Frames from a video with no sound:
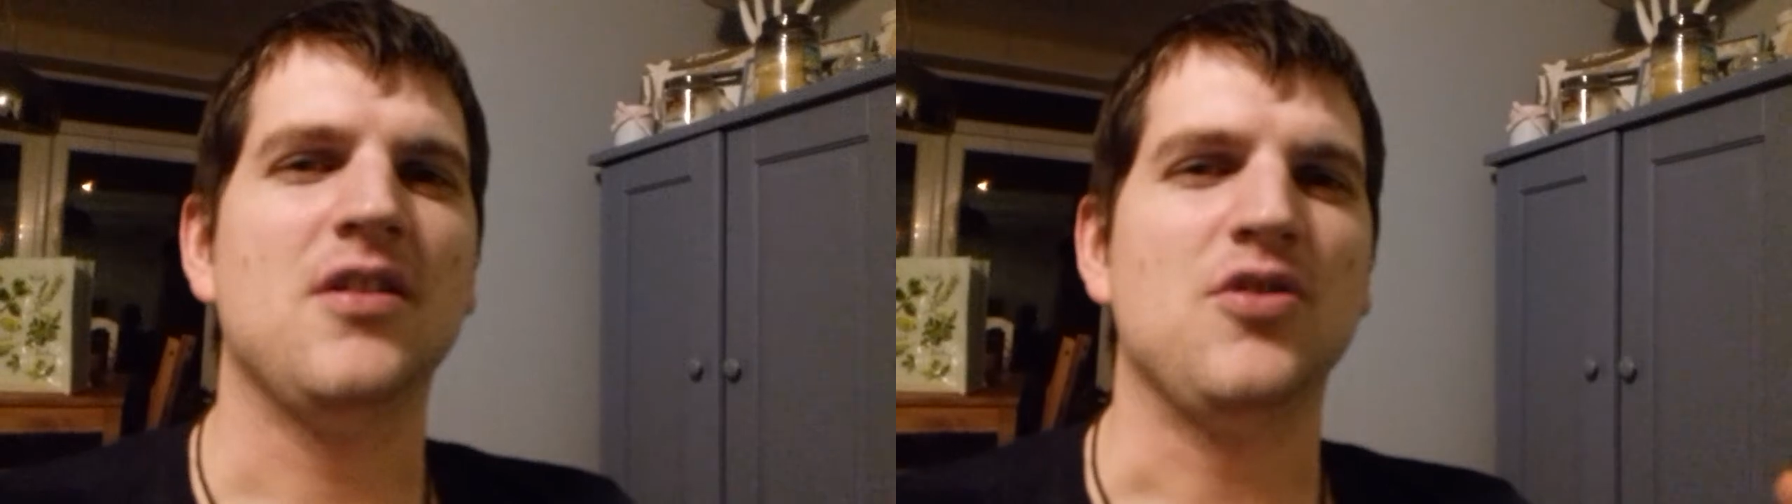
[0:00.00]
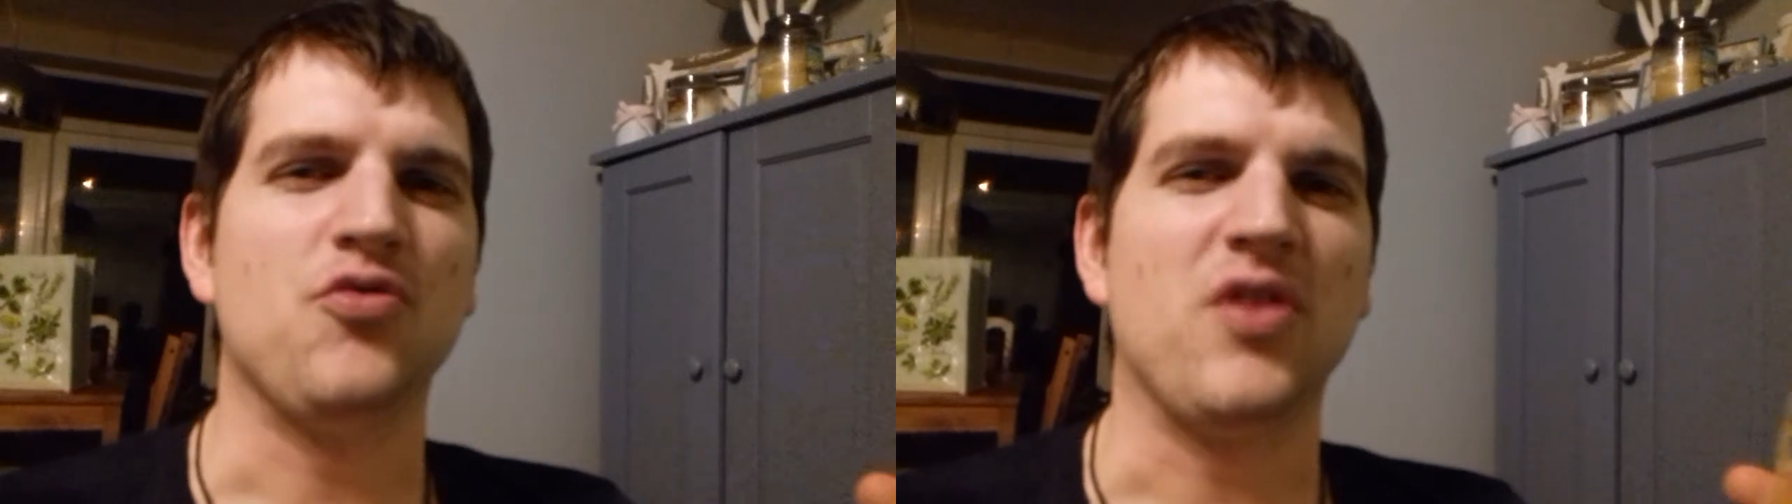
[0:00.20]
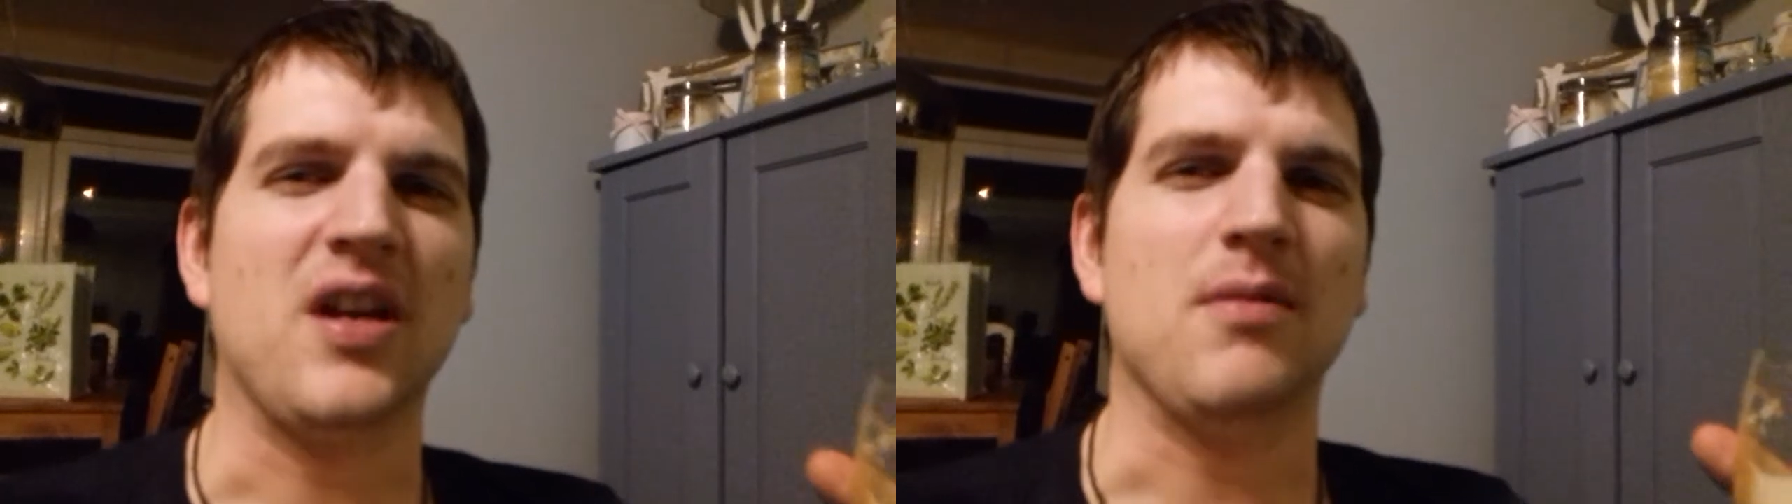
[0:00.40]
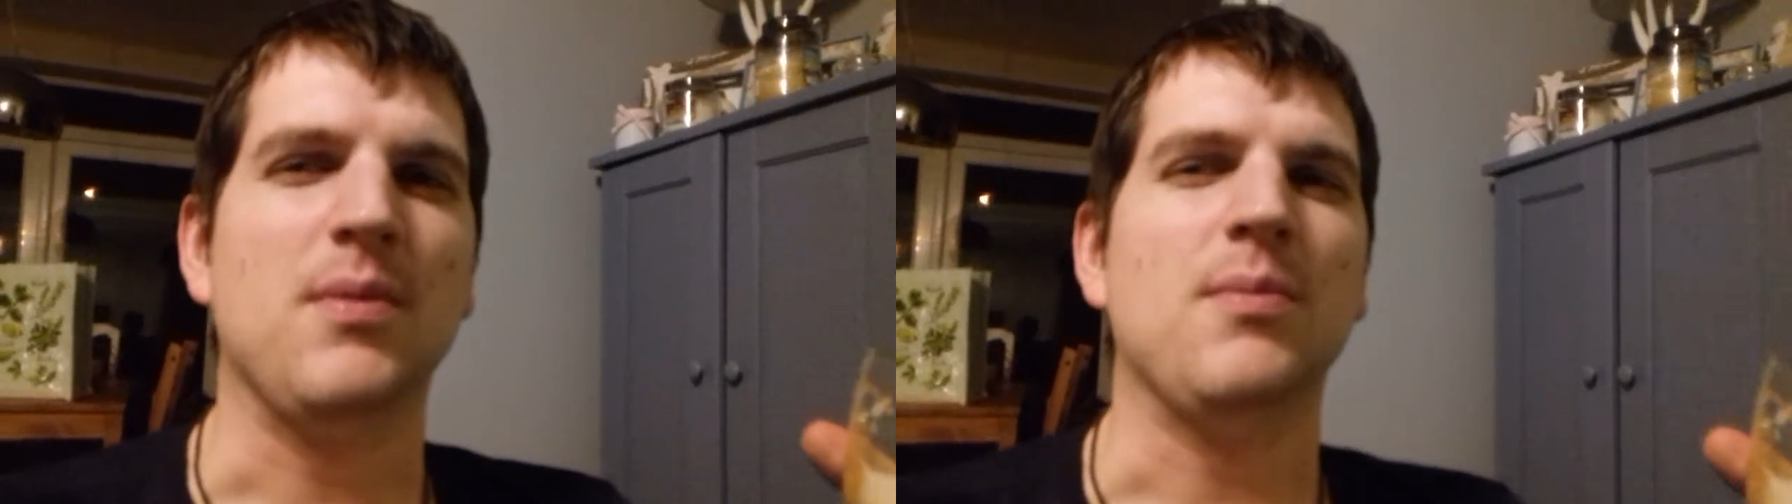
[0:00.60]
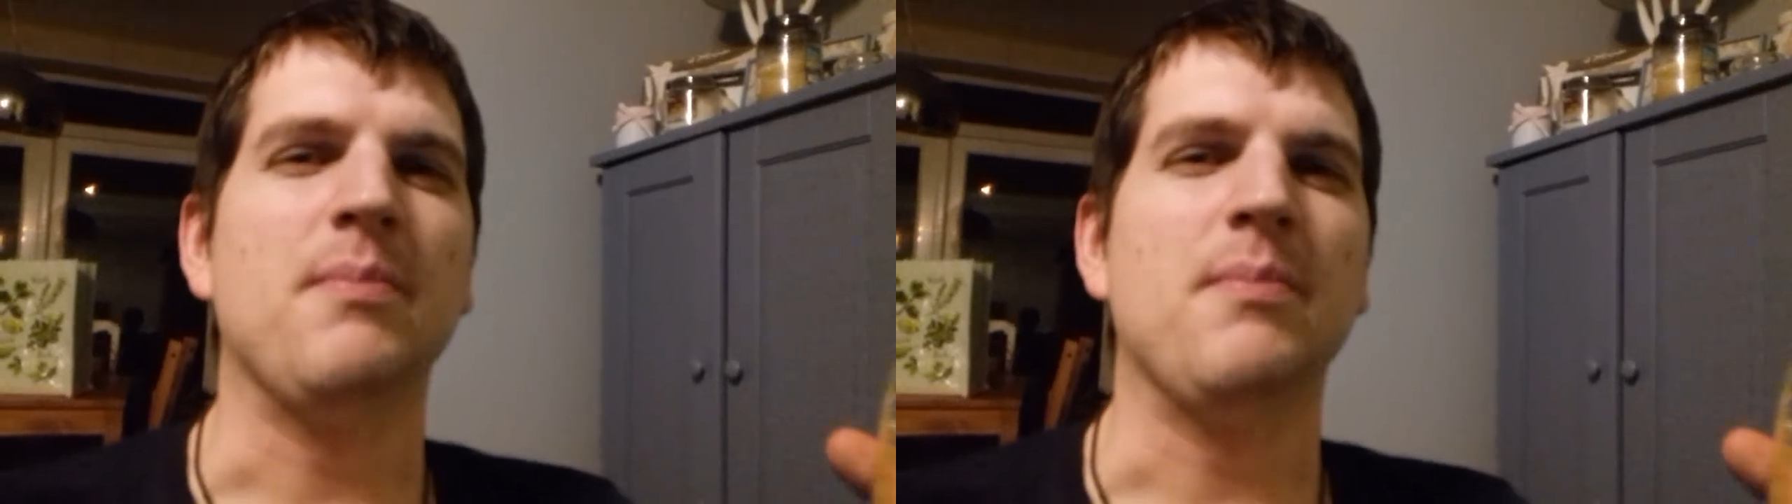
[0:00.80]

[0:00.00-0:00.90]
drinkable